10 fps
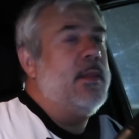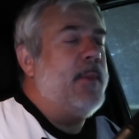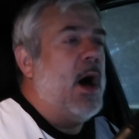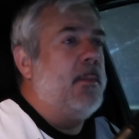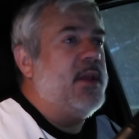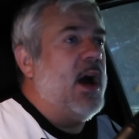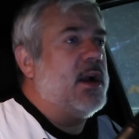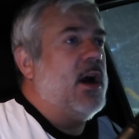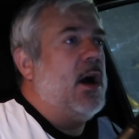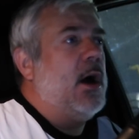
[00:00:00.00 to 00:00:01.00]

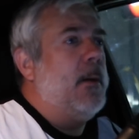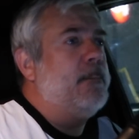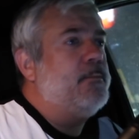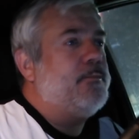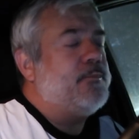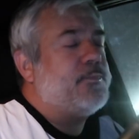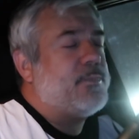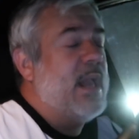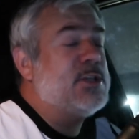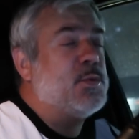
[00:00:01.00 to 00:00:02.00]
bomb.com
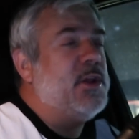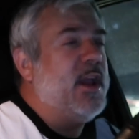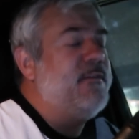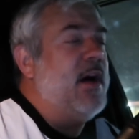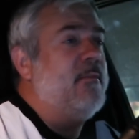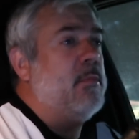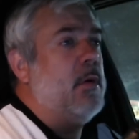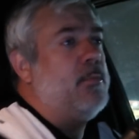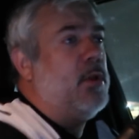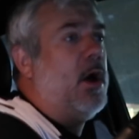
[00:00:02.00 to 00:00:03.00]
it's really a fun
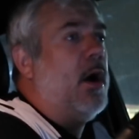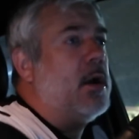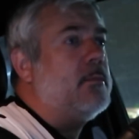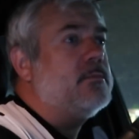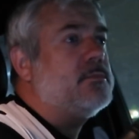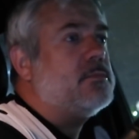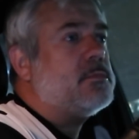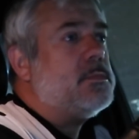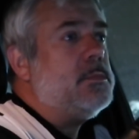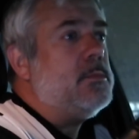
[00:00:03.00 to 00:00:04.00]
blog.
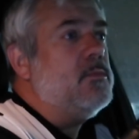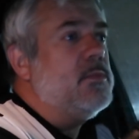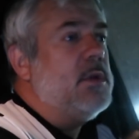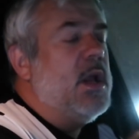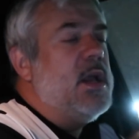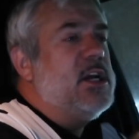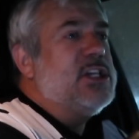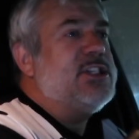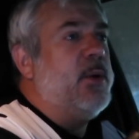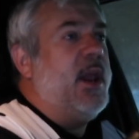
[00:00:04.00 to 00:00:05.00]

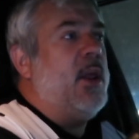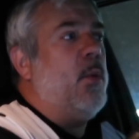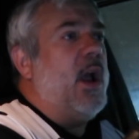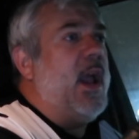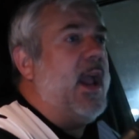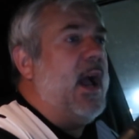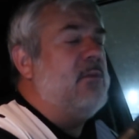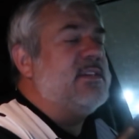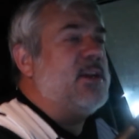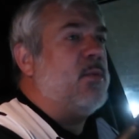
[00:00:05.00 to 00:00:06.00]
So anyway,
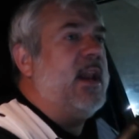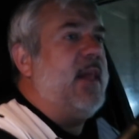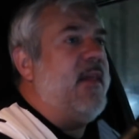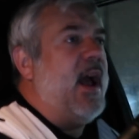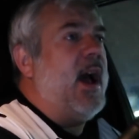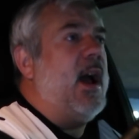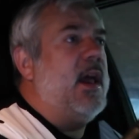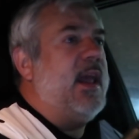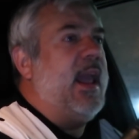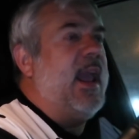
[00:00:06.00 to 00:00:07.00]
I was like reading
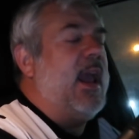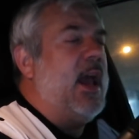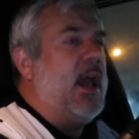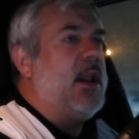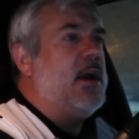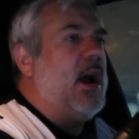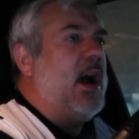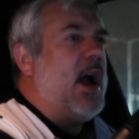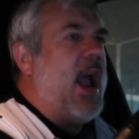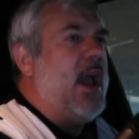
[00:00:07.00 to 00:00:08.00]
that and
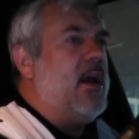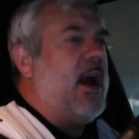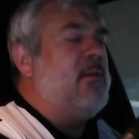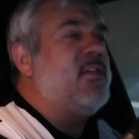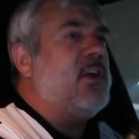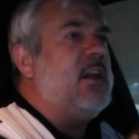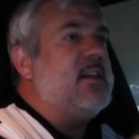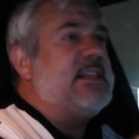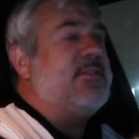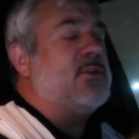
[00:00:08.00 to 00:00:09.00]
I, I was looking
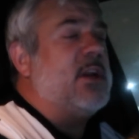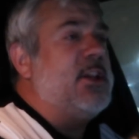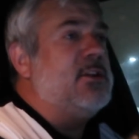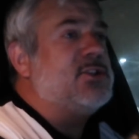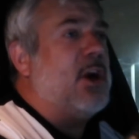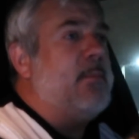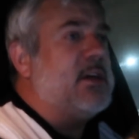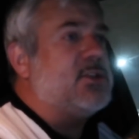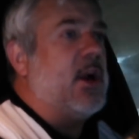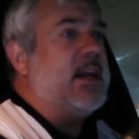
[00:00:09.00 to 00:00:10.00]
to see if there were any
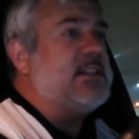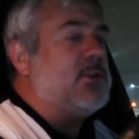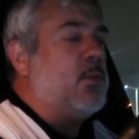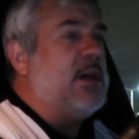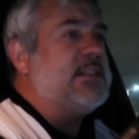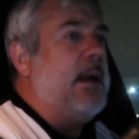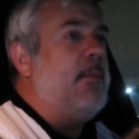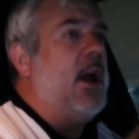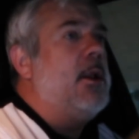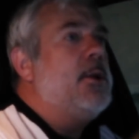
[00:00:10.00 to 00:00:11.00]
Starbucks drinks and there wasn't,
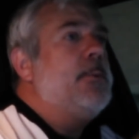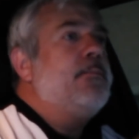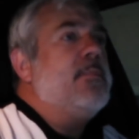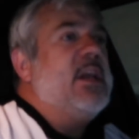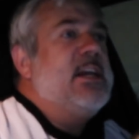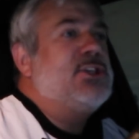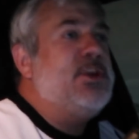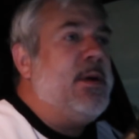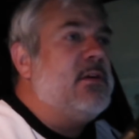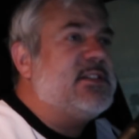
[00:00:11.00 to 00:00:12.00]
but
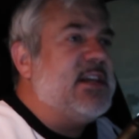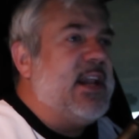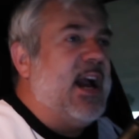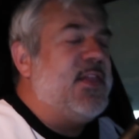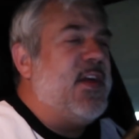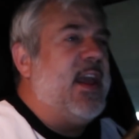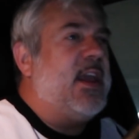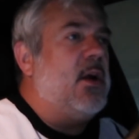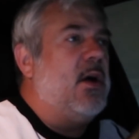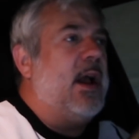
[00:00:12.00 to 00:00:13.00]
she posted, I
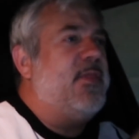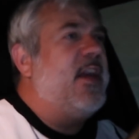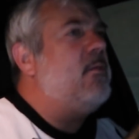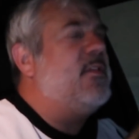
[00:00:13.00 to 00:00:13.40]
think, I think it